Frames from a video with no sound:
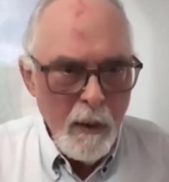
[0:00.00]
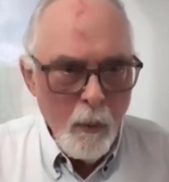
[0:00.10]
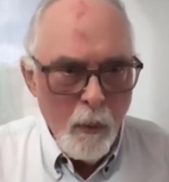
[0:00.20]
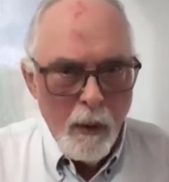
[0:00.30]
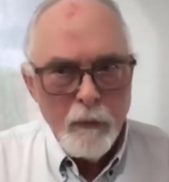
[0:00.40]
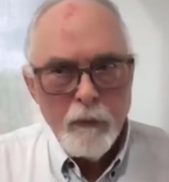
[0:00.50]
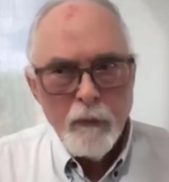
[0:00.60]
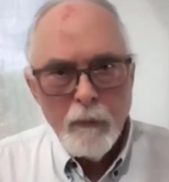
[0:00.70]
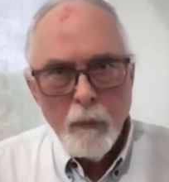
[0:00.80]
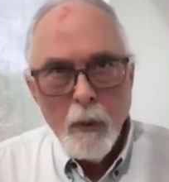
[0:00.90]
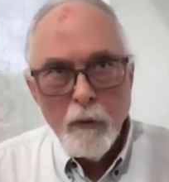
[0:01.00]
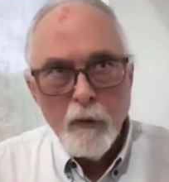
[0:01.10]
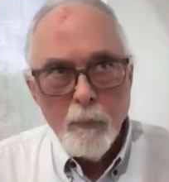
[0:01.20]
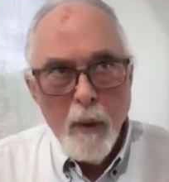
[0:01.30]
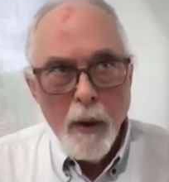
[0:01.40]
Whereas
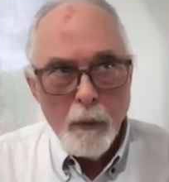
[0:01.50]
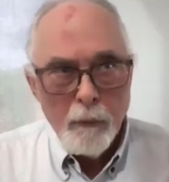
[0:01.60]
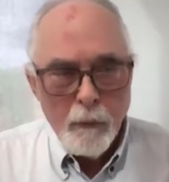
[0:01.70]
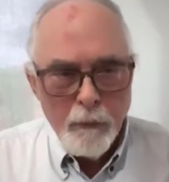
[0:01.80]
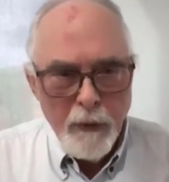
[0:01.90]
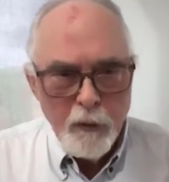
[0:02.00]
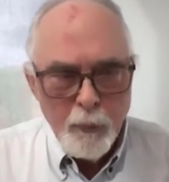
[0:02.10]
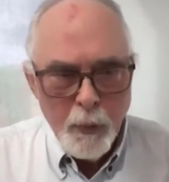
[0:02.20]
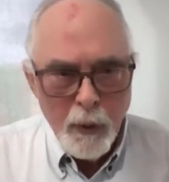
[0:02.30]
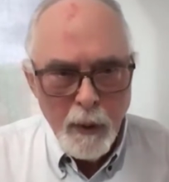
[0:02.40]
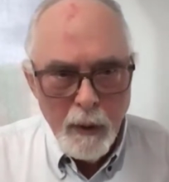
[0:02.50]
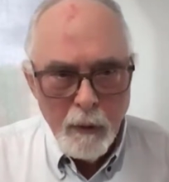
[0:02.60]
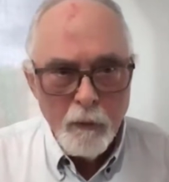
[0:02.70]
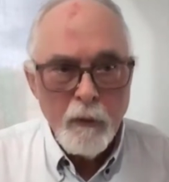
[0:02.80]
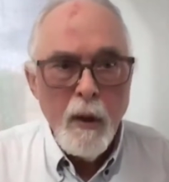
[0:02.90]
the model for Facebook
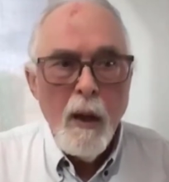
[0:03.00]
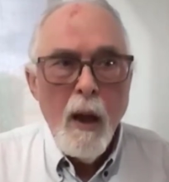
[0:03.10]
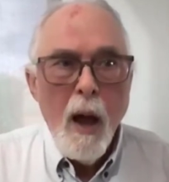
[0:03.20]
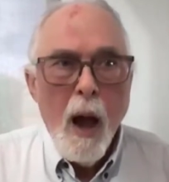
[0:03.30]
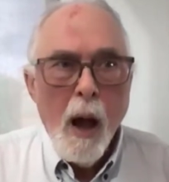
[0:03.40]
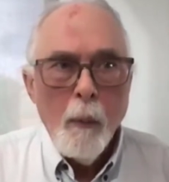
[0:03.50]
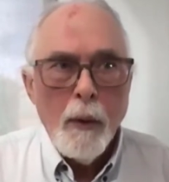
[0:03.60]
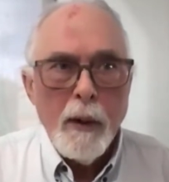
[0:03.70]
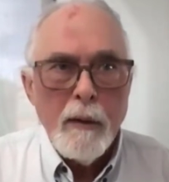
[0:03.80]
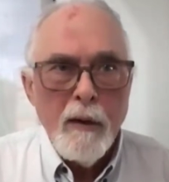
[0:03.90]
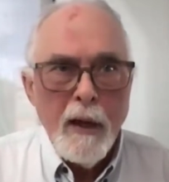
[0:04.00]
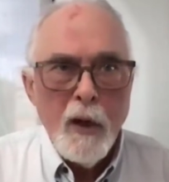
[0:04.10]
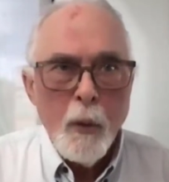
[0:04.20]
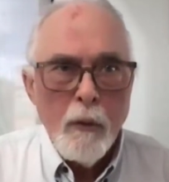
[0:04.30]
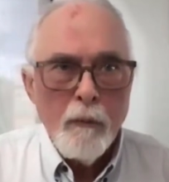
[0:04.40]
is, I want to take
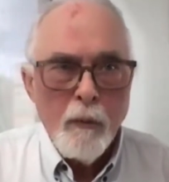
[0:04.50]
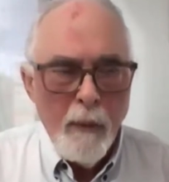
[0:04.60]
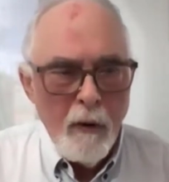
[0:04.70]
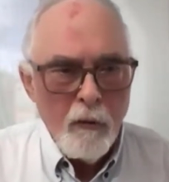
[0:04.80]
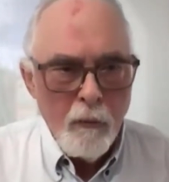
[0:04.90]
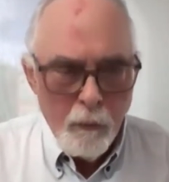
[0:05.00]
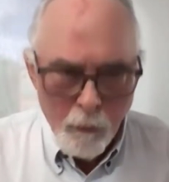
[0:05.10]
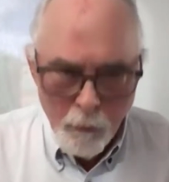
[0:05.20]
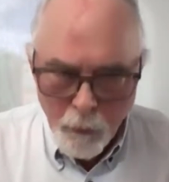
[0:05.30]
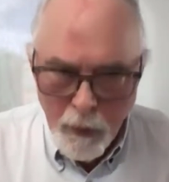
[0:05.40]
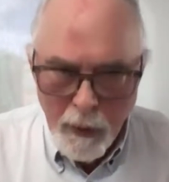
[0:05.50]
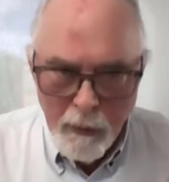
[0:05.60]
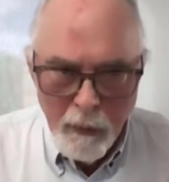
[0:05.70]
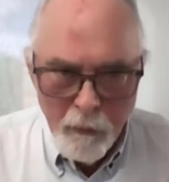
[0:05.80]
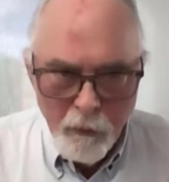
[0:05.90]
your information for free
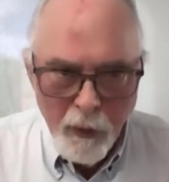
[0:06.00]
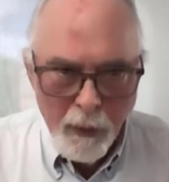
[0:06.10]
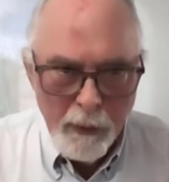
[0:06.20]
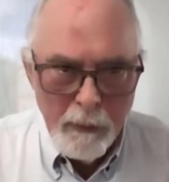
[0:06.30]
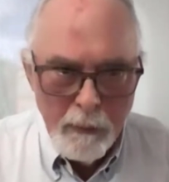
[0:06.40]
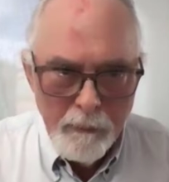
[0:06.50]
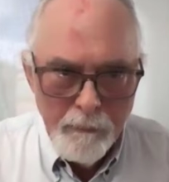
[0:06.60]
and then sell it.